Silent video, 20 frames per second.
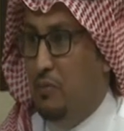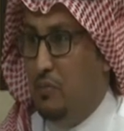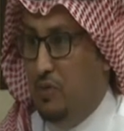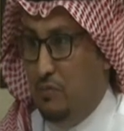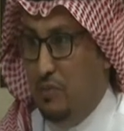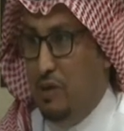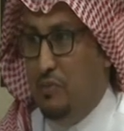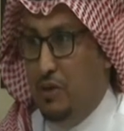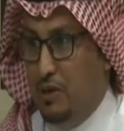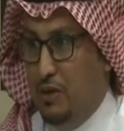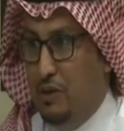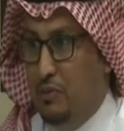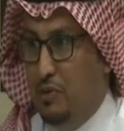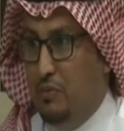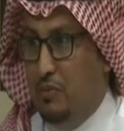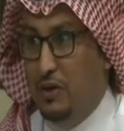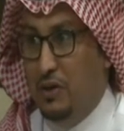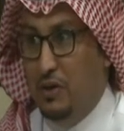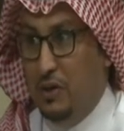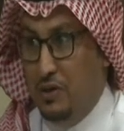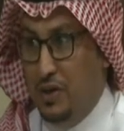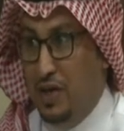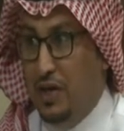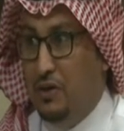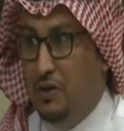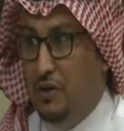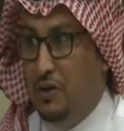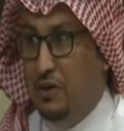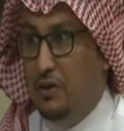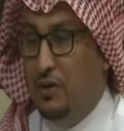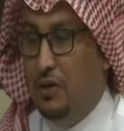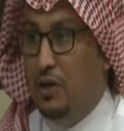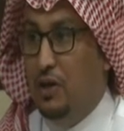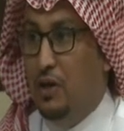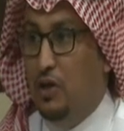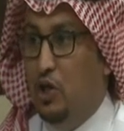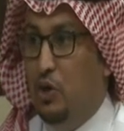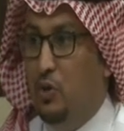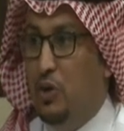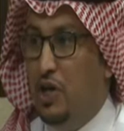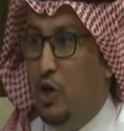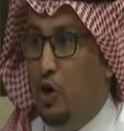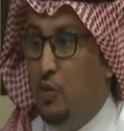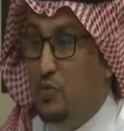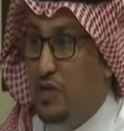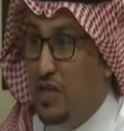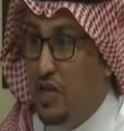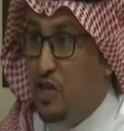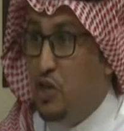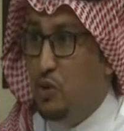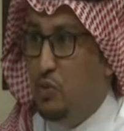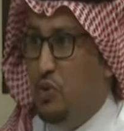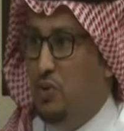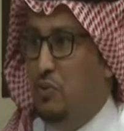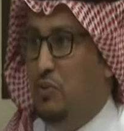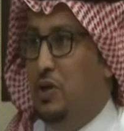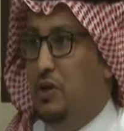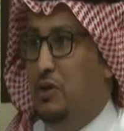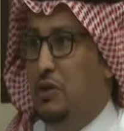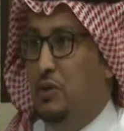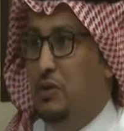maybe younger, you were obsessed with reading.